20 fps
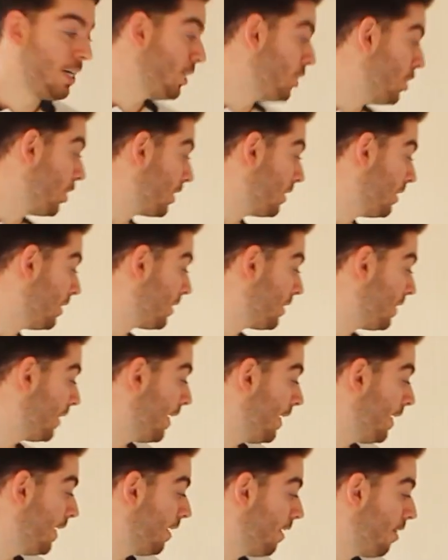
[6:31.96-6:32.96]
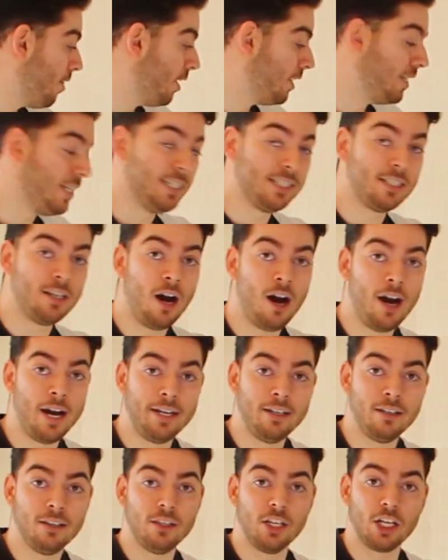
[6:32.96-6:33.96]
You can see the
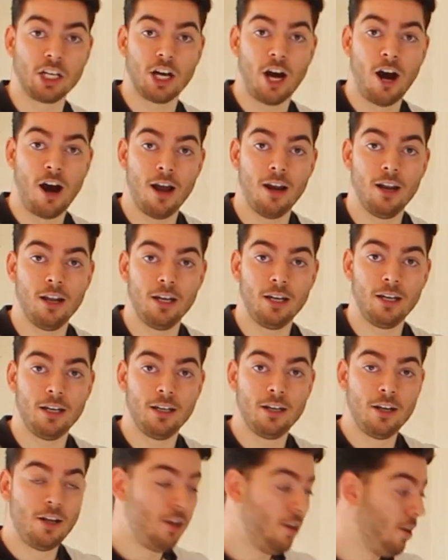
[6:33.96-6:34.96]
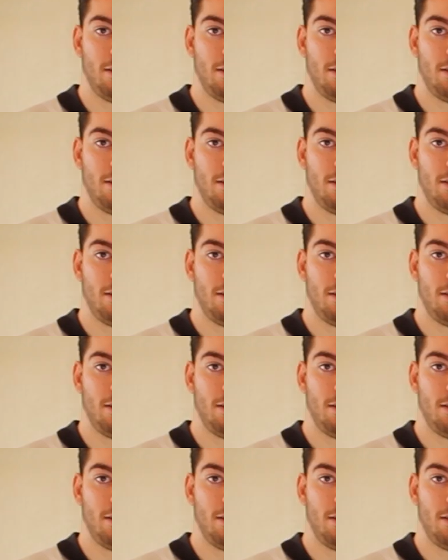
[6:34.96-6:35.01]
design, the colour,